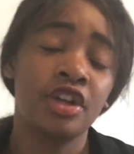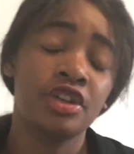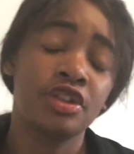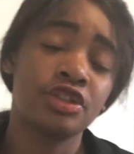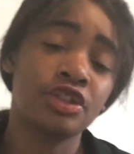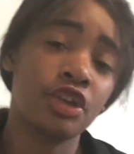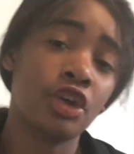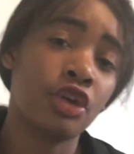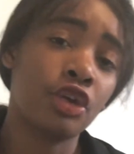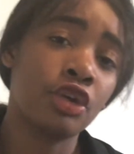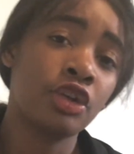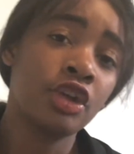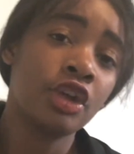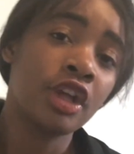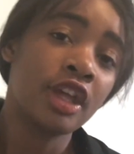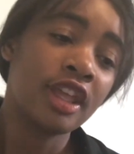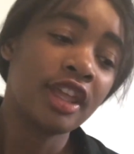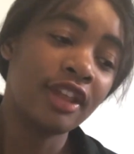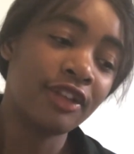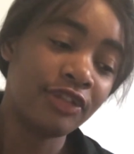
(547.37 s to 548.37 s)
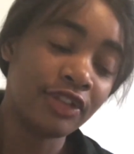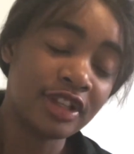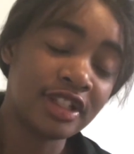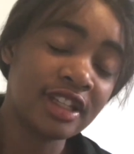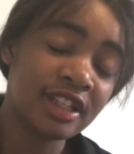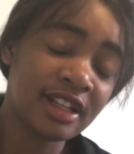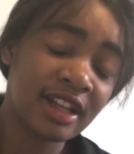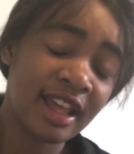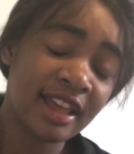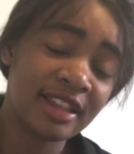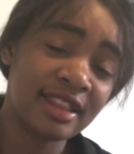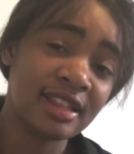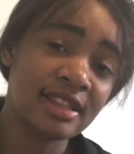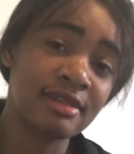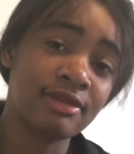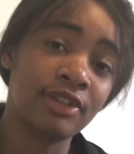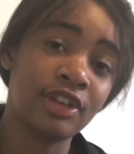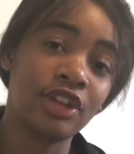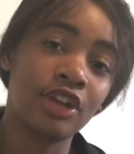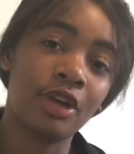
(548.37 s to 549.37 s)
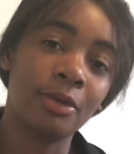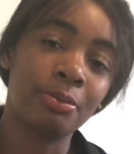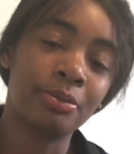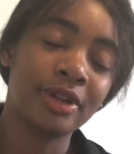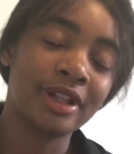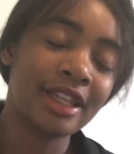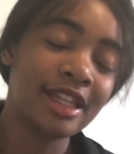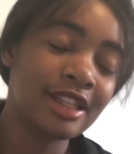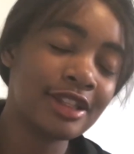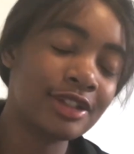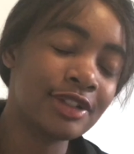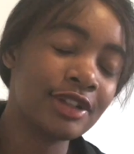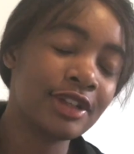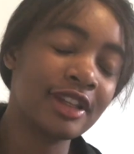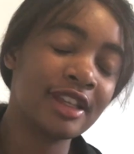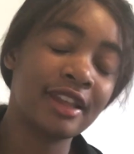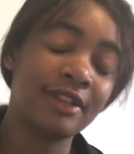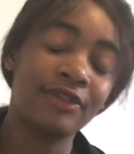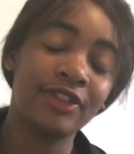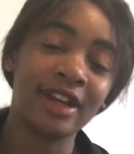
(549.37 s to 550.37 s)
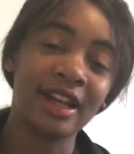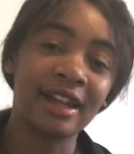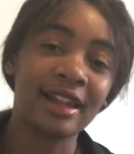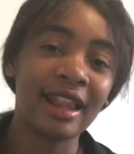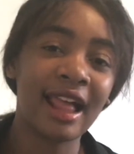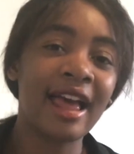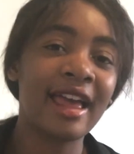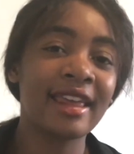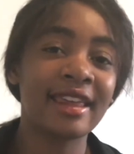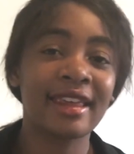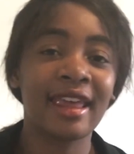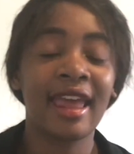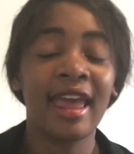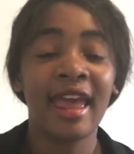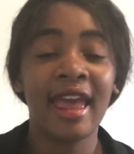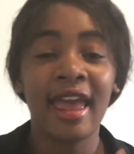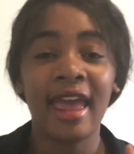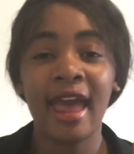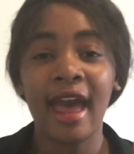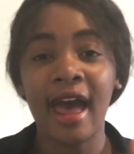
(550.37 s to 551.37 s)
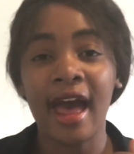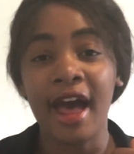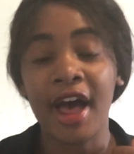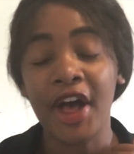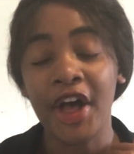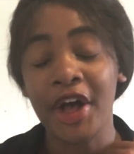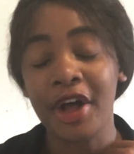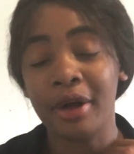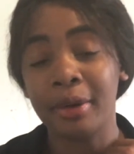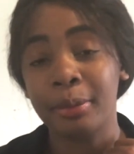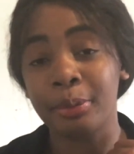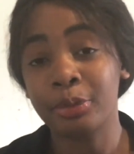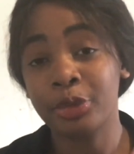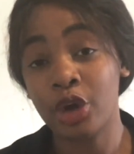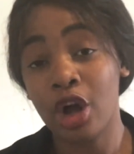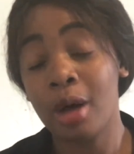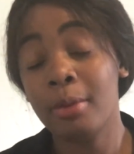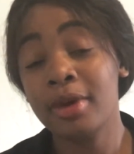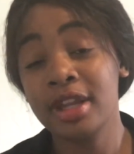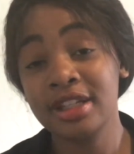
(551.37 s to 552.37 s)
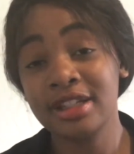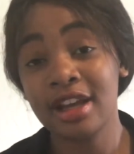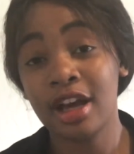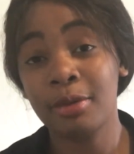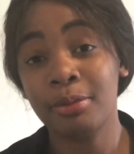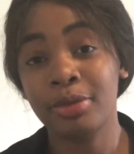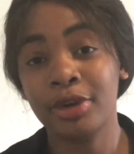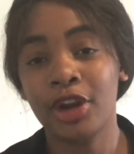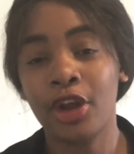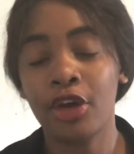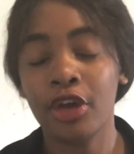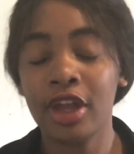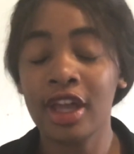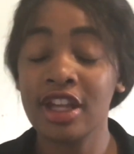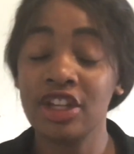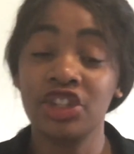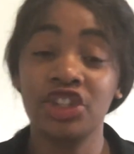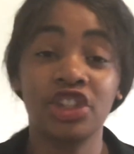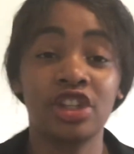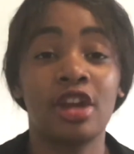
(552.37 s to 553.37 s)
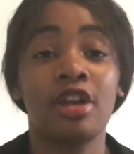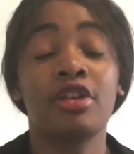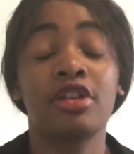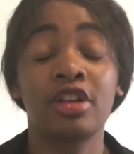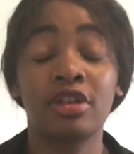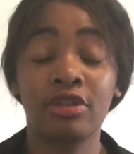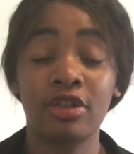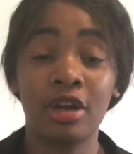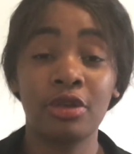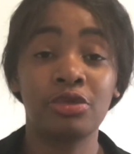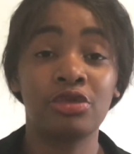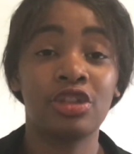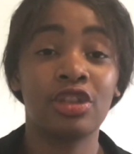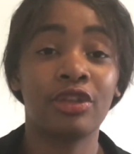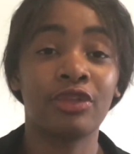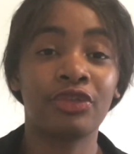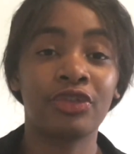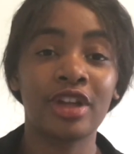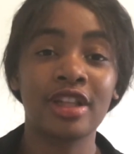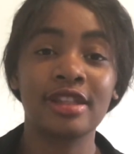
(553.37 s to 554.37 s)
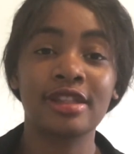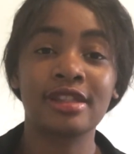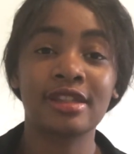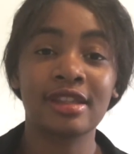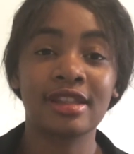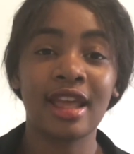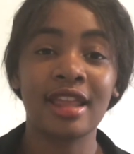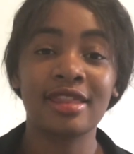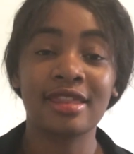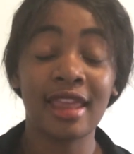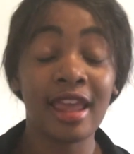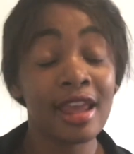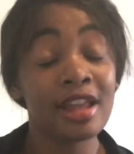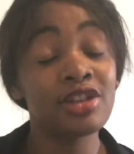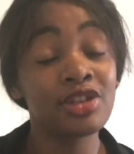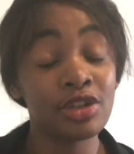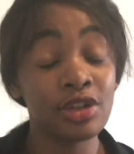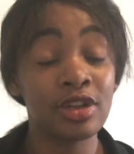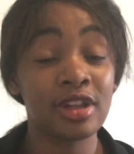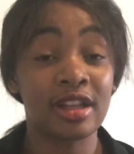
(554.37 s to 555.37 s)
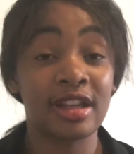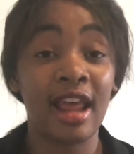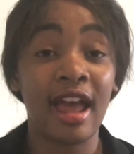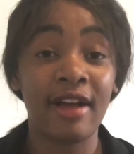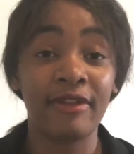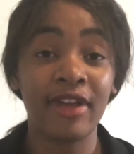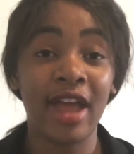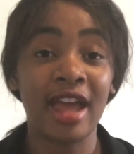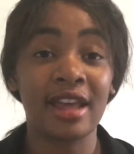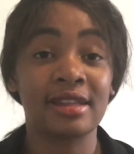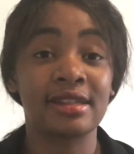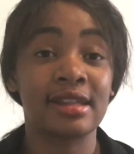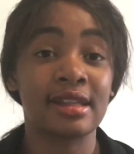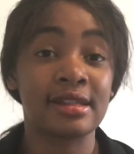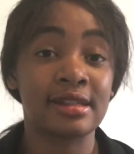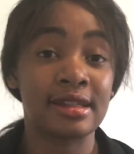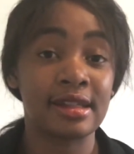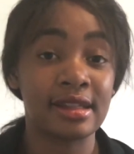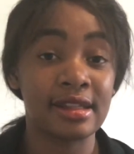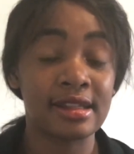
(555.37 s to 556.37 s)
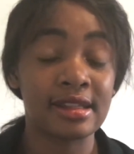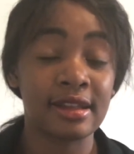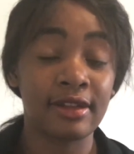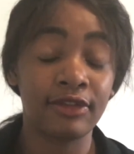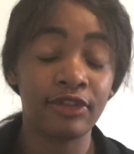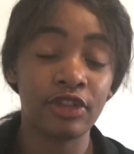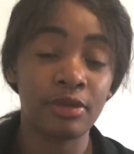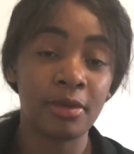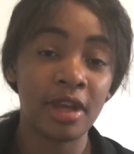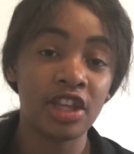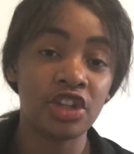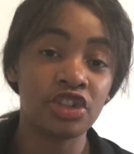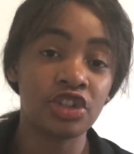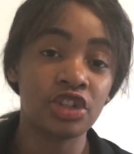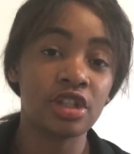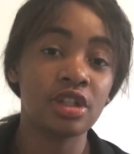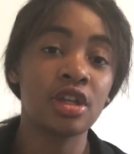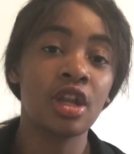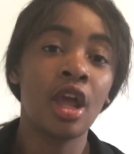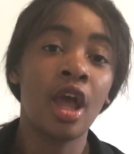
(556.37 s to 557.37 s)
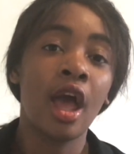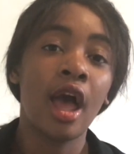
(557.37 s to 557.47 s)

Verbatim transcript: So if you did like this video, please do give it a like, comment down below, and share it around with your friends so that they too can have access to this information.